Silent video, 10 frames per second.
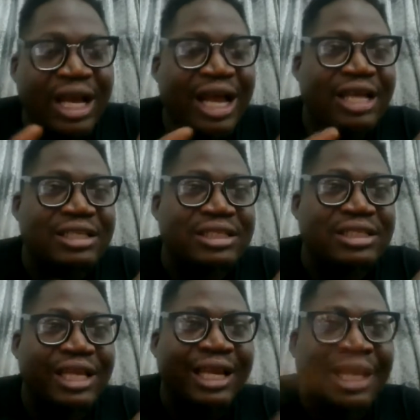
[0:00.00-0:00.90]
and
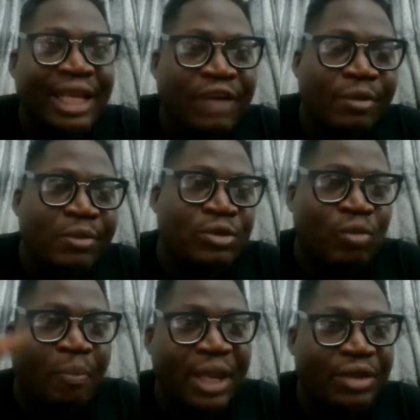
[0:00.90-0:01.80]
a link of who to
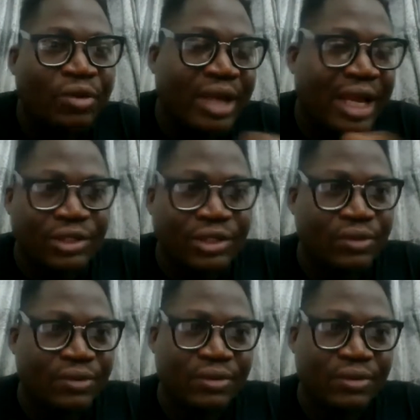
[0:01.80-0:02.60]
pay you. That's all.